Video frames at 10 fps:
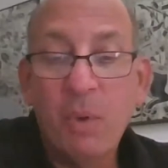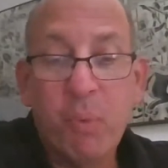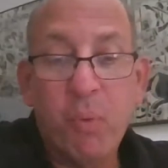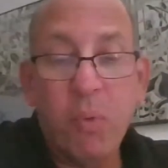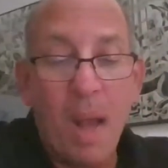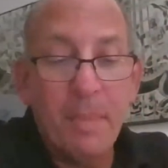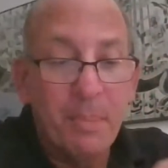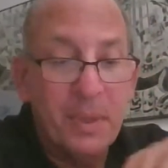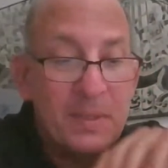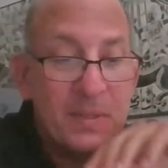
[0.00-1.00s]
would
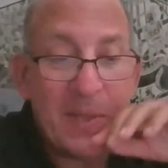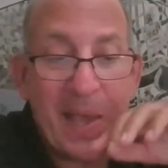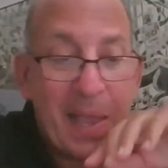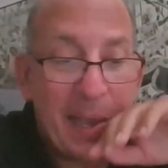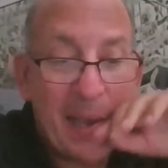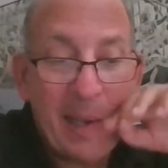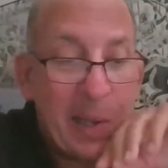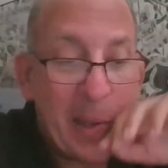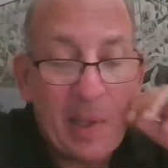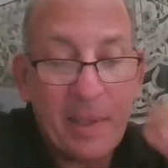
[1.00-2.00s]
probably
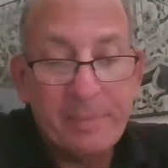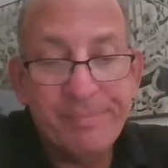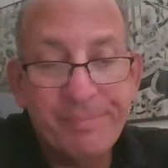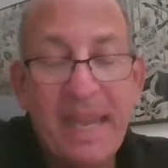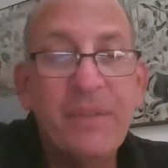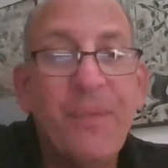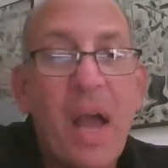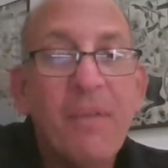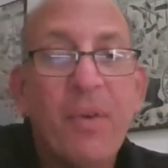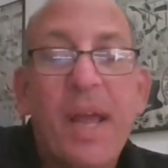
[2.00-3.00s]
say
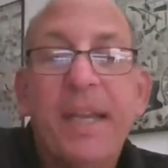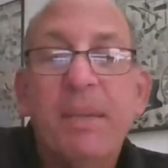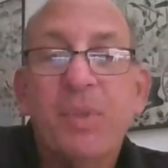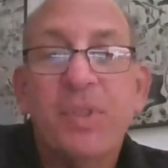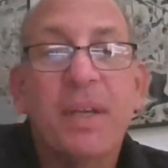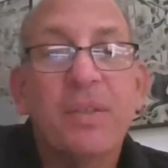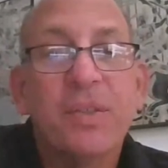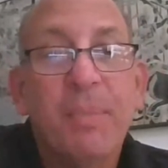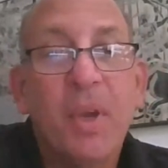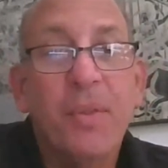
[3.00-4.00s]
85 or 90%
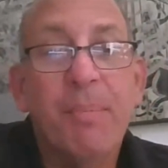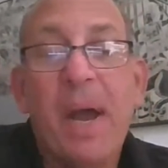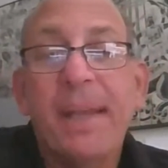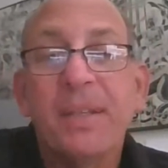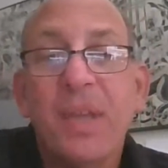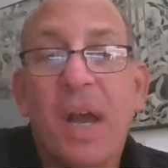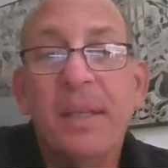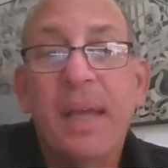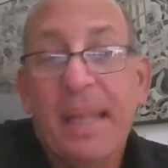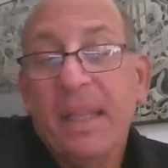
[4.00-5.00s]
is going to be on the buying
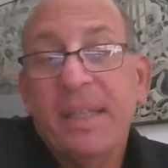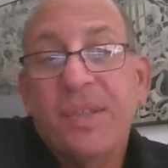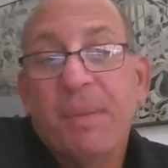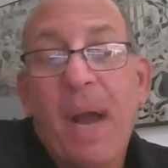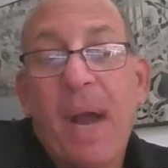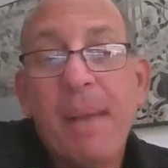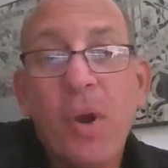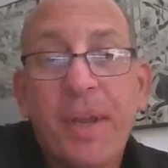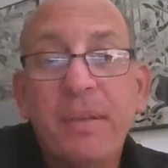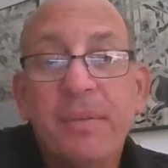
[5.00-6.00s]
side, at least in my
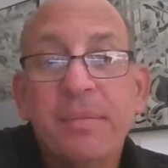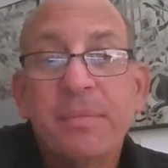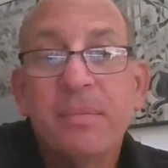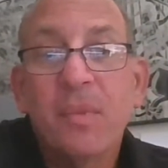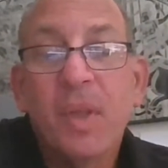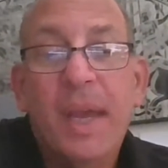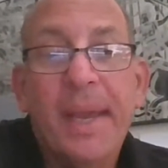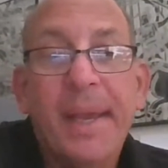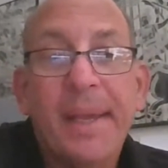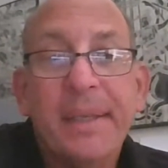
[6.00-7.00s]
market.
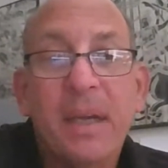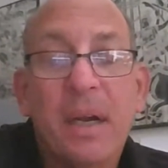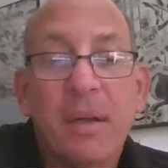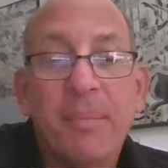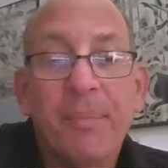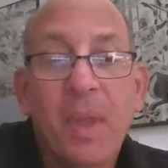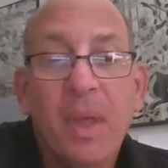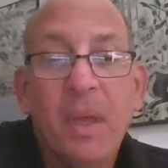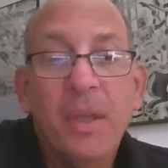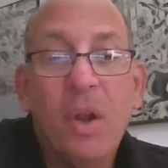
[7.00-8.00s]
And,
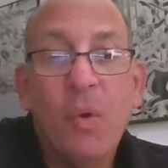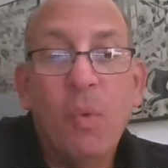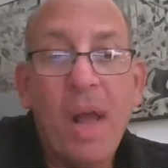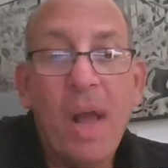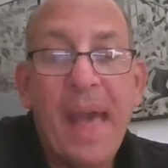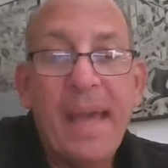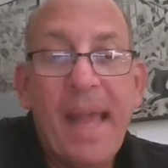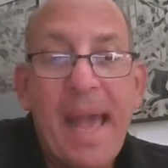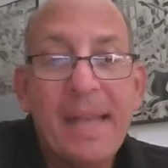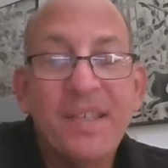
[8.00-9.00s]
while
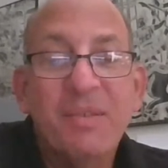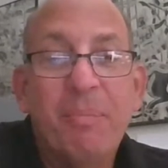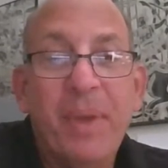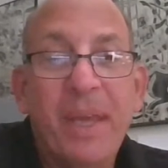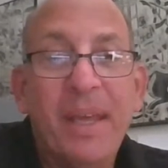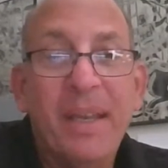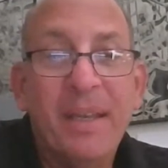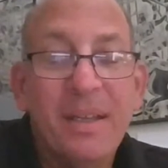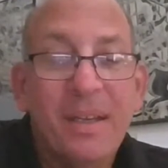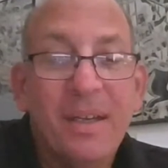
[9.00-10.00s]
that hasn't
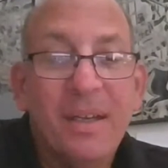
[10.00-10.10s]
been,